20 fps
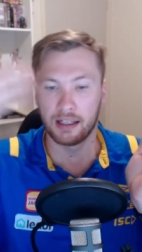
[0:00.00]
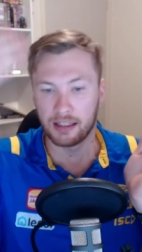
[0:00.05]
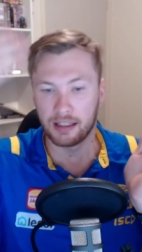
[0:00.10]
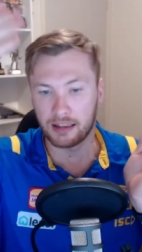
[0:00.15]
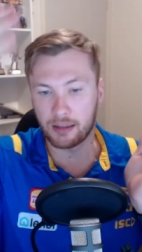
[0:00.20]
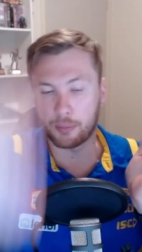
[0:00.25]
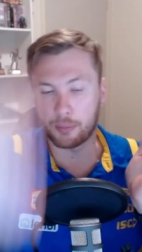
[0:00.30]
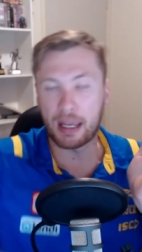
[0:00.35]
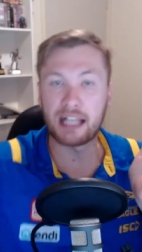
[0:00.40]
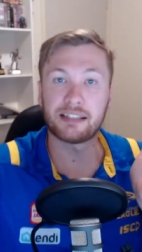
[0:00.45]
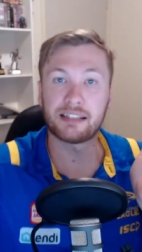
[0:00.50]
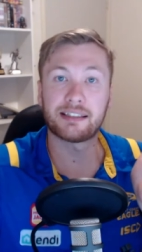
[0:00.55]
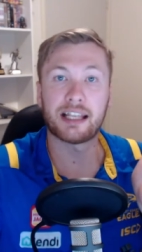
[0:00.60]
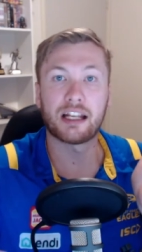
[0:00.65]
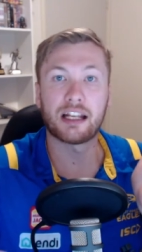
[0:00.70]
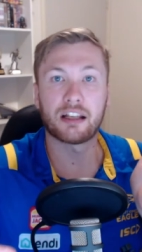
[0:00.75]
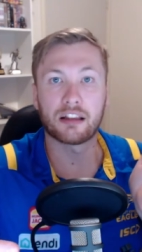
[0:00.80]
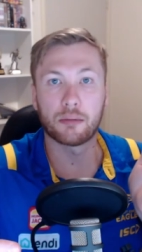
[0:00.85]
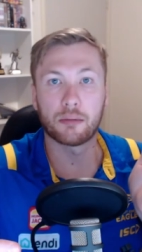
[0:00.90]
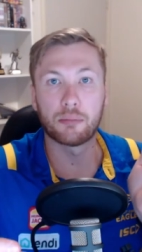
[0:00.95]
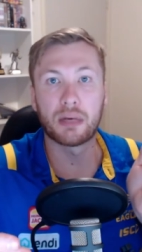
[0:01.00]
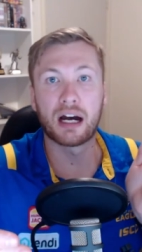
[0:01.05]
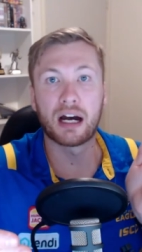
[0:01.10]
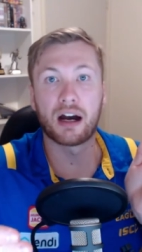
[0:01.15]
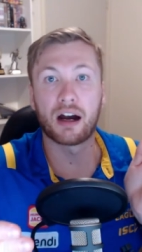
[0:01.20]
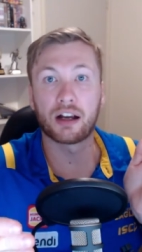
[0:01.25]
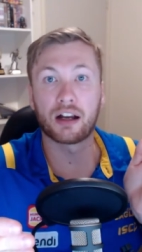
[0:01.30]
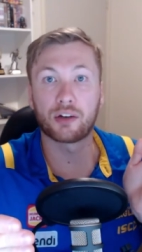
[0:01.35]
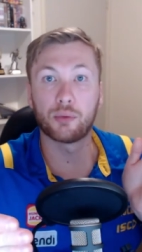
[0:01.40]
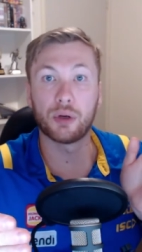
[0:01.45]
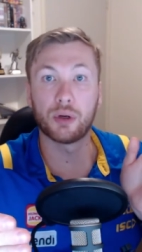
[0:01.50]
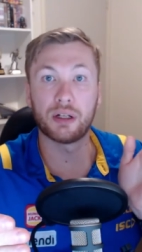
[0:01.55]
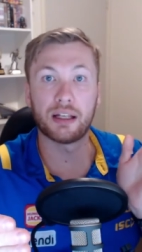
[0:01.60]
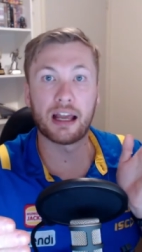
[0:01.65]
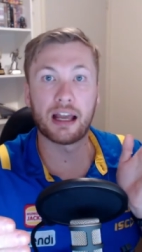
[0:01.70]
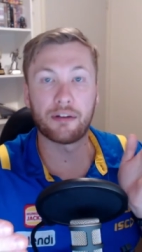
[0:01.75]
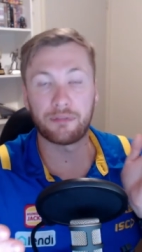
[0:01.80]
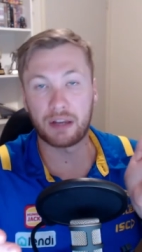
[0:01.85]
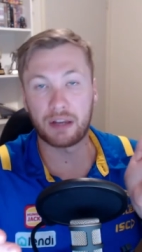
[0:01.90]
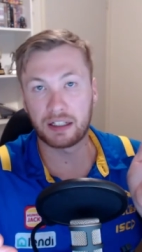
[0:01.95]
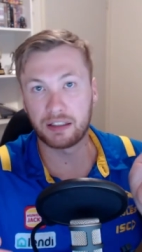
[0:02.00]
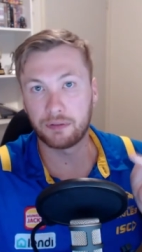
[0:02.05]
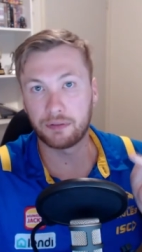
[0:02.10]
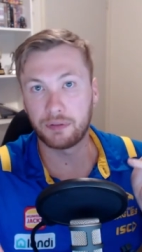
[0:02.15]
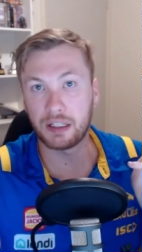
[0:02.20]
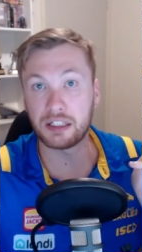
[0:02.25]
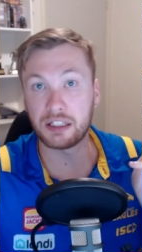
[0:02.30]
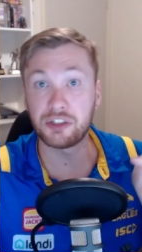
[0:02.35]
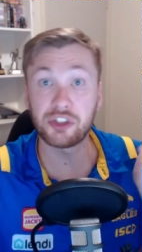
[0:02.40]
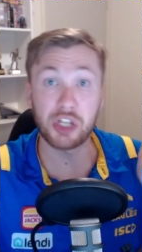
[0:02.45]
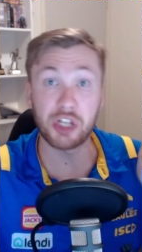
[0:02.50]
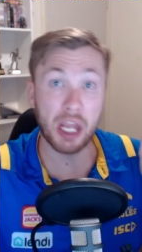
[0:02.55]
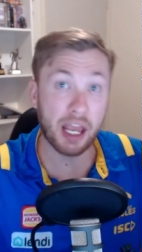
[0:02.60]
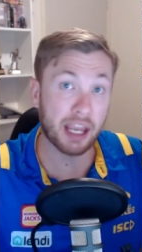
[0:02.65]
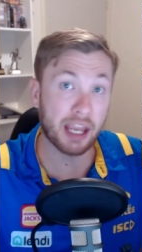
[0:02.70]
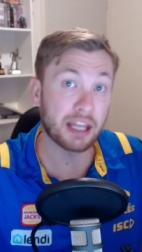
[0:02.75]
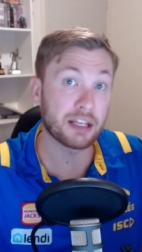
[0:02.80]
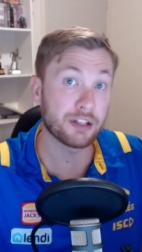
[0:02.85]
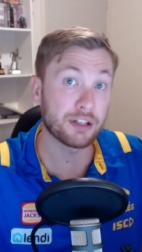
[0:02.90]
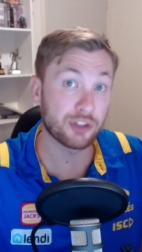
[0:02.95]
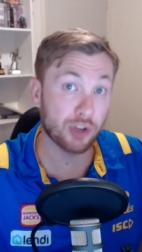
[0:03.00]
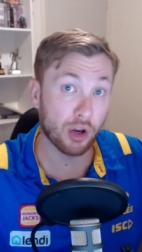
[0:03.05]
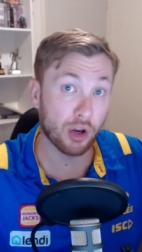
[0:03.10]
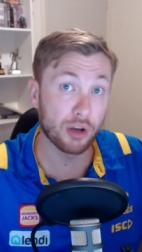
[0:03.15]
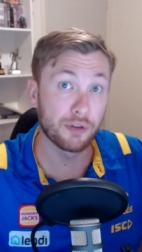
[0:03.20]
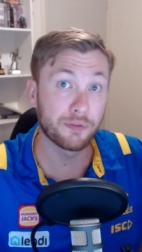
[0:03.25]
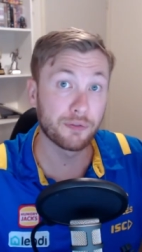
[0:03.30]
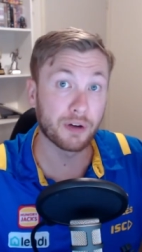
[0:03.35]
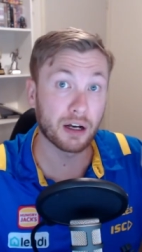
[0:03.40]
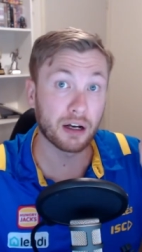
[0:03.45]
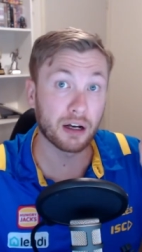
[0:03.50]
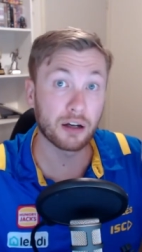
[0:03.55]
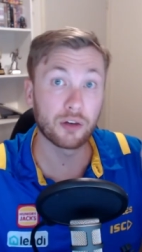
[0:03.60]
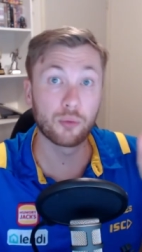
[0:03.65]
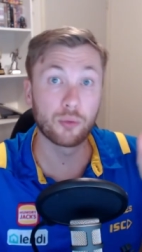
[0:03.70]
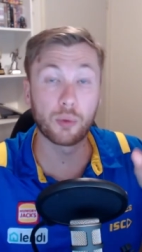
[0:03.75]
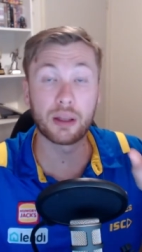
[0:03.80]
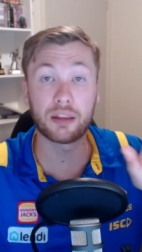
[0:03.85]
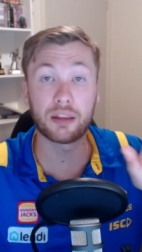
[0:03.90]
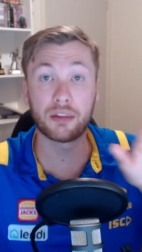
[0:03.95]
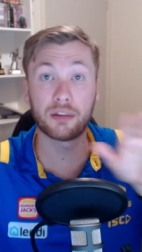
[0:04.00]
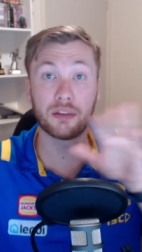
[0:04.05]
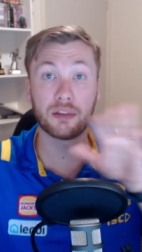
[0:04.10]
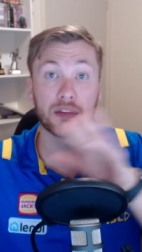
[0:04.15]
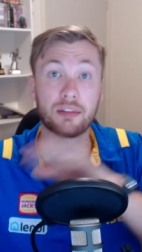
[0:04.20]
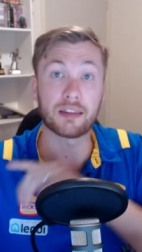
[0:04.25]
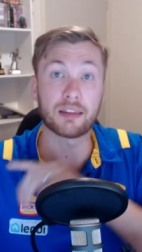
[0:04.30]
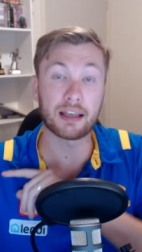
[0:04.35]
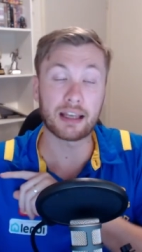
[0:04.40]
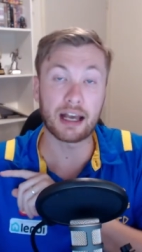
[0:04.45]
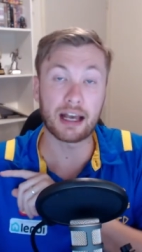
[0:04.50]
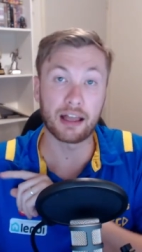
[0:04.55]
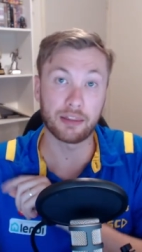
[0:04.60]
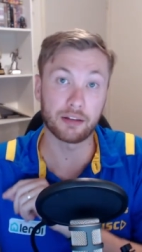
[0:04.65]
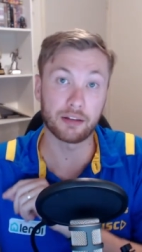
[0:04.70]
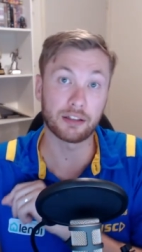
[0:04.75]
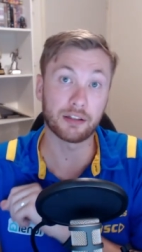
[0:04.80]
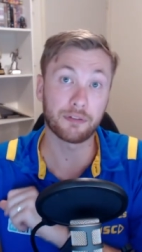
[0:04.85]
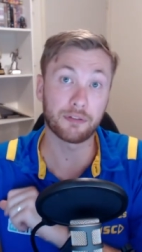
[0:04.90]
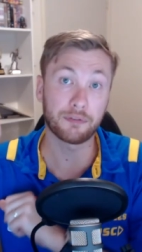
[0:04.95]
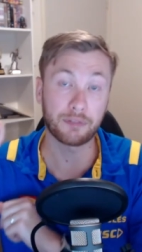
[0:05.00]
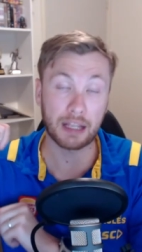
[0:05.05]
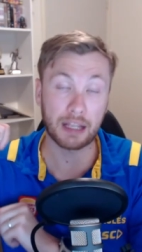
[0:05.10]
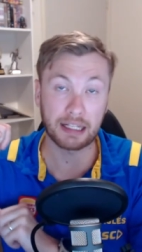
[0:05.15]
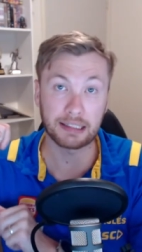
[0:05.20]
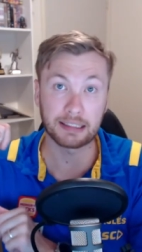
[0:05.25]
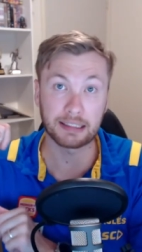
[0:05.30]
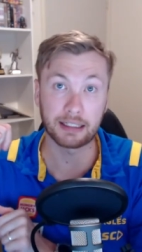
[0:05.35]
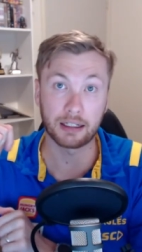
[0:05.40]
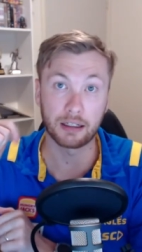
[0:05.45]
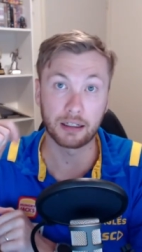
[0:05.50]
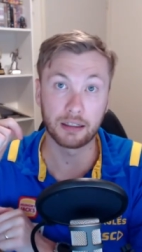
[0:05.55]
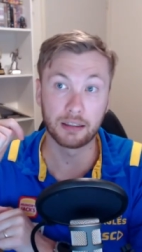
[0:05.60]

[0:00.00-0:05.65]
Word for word: the man standing the mark would effectively change over with the other defender.